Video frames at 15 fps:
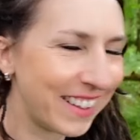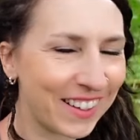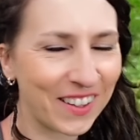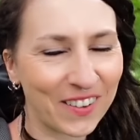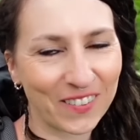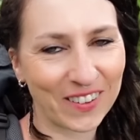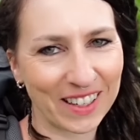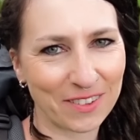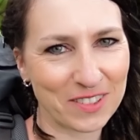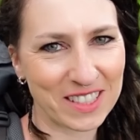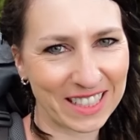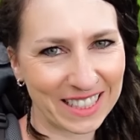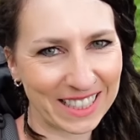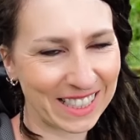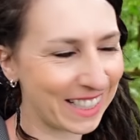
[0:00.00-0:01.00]
well, I've
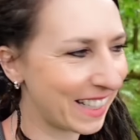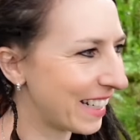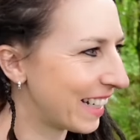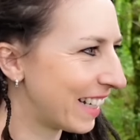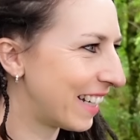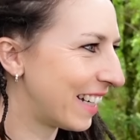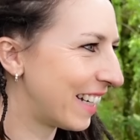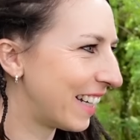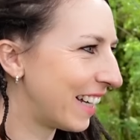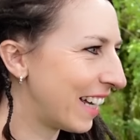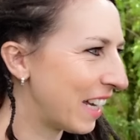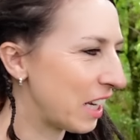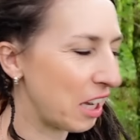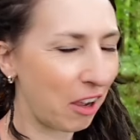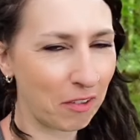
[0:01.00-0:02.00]
seen it.
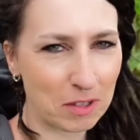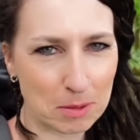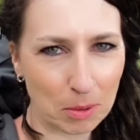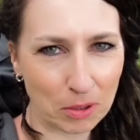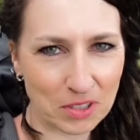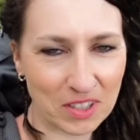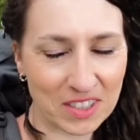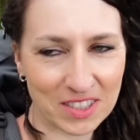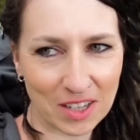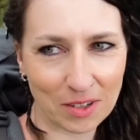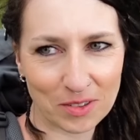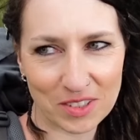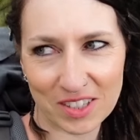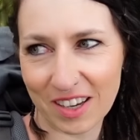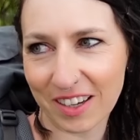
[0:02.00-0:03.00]
I've spotted the stone
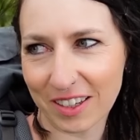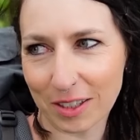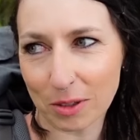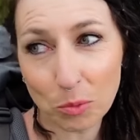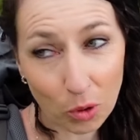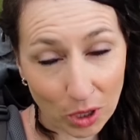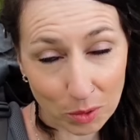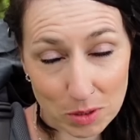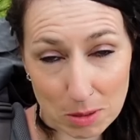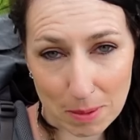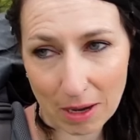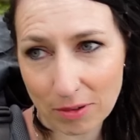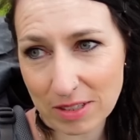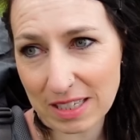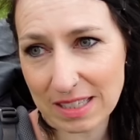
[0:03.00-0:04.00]
circle, and what I was
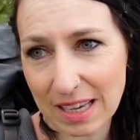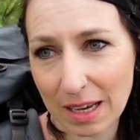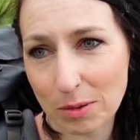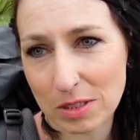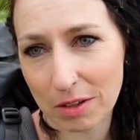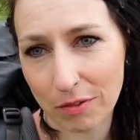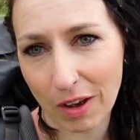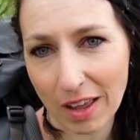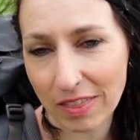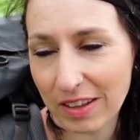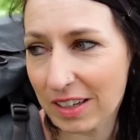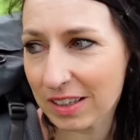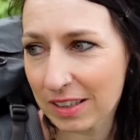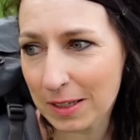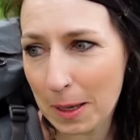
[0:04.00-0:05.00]
about to say was the fact that
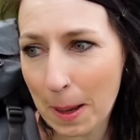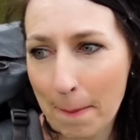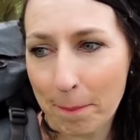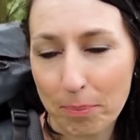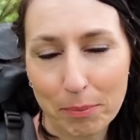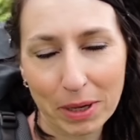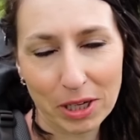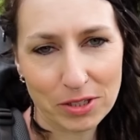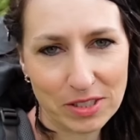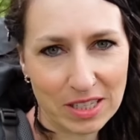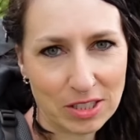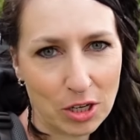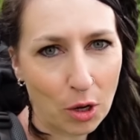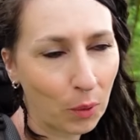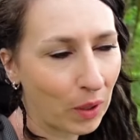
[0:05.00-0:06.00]
because there's
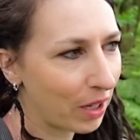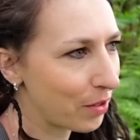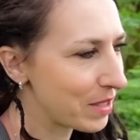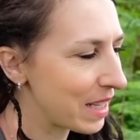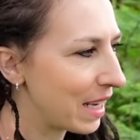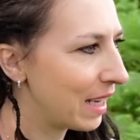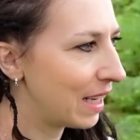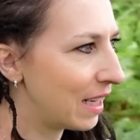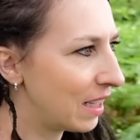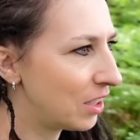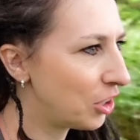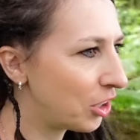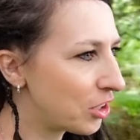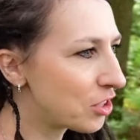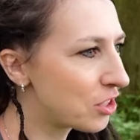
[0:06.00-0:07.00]
no one else here, you
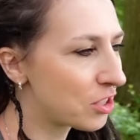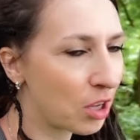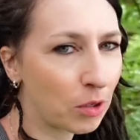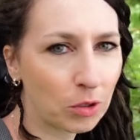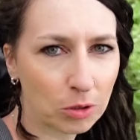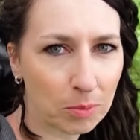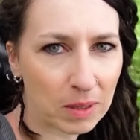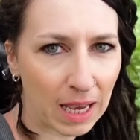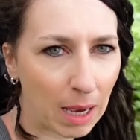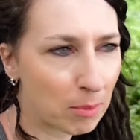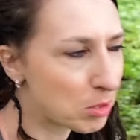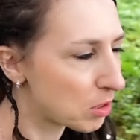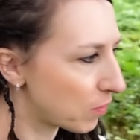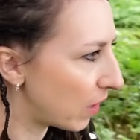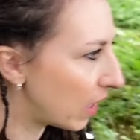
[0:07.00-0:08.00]
can soak up the
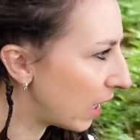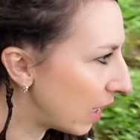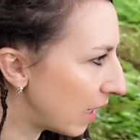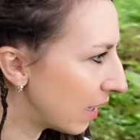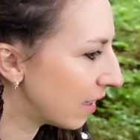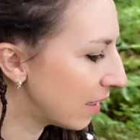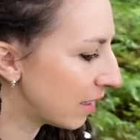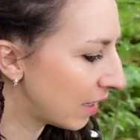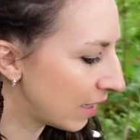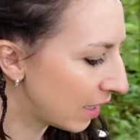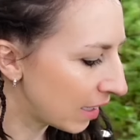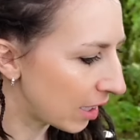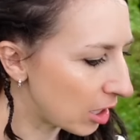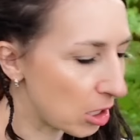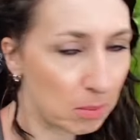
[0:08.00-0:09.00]
atmosphere here
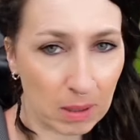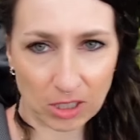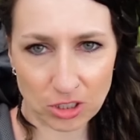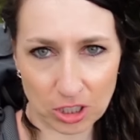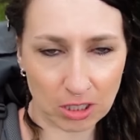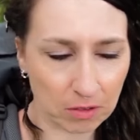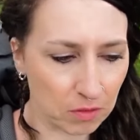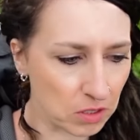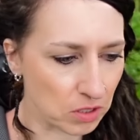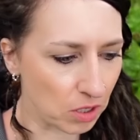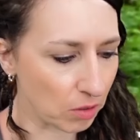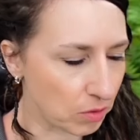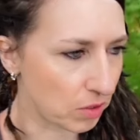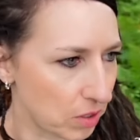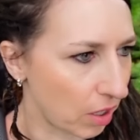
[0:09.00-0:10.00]
and the magic of the
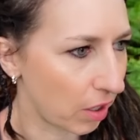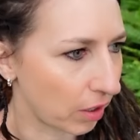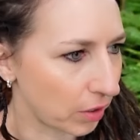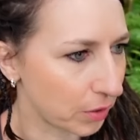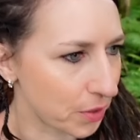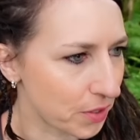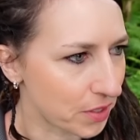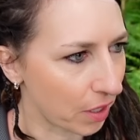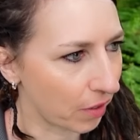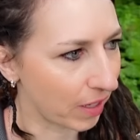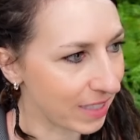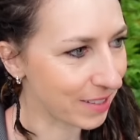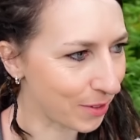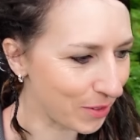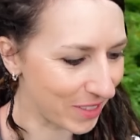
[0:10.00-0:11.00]
stone circle. So
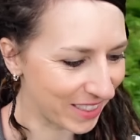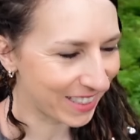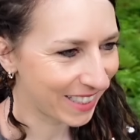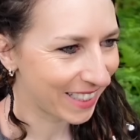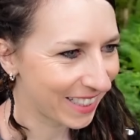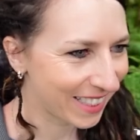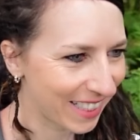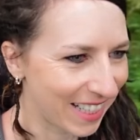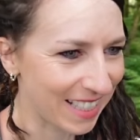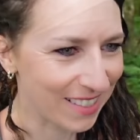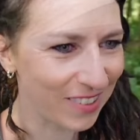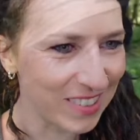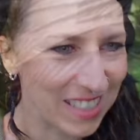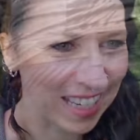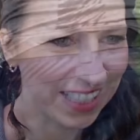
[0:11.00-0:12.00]
let's go
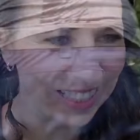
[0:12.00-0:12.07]
and take a